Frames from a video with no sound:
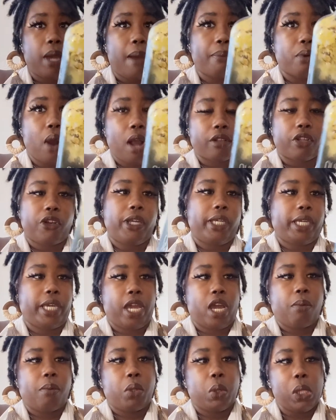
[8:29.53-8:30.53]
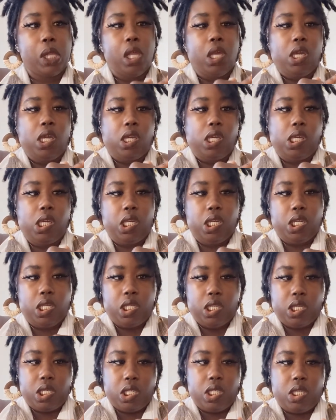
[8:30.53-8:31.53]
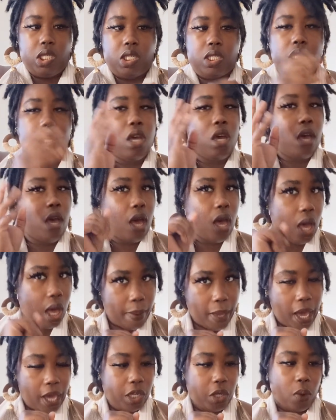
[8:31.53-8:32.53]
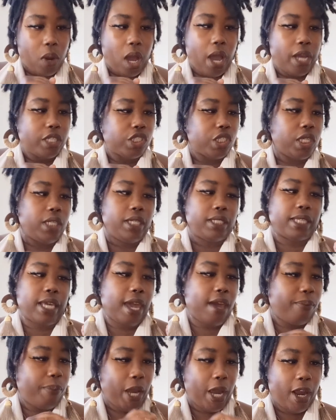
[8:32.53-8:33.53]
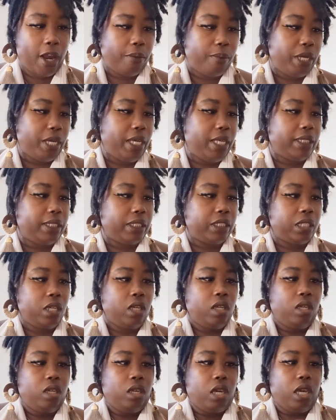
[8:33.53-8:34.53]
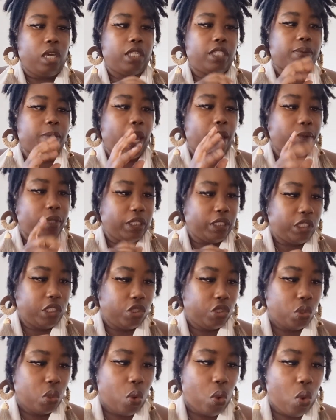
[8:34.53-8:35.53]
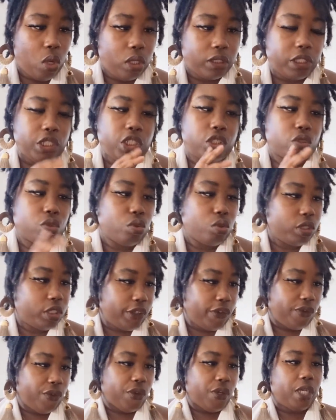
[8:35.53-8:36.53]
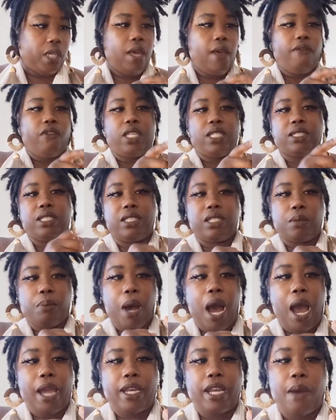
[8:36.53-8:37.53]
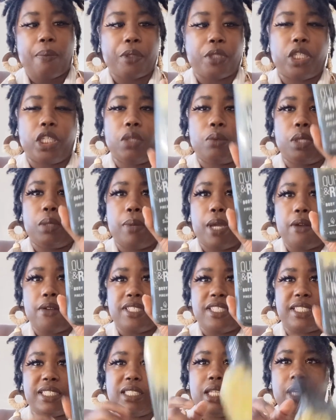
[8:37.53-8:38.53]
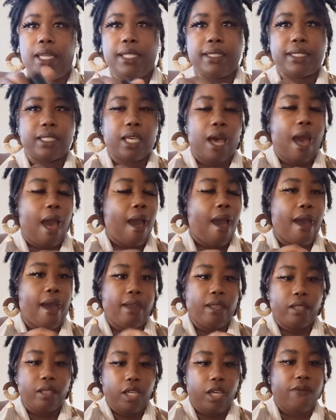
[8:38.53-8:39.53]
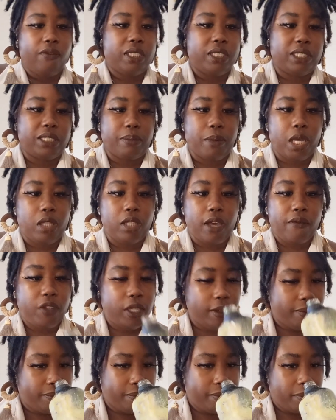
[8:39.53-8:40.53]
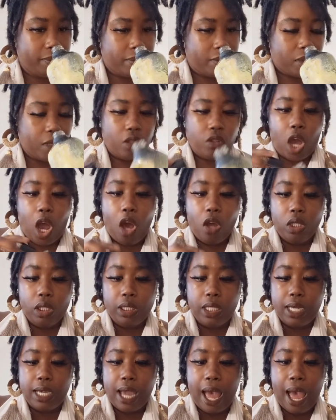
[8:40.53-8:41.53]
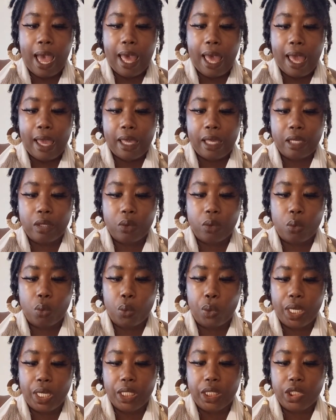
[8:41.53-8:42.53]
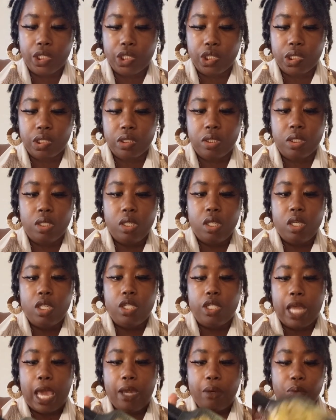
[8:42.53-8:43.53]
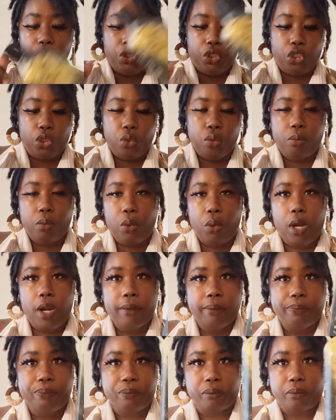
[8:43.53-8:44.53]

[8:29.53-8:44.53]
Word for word: by Procter & Gamble, and it is a body wash. It doesn't have parabens, and it's made with essential oils and it's cruelty free. This is the pineapple kiwi berry scent. I love the smell of it. The only thing I wish they would do more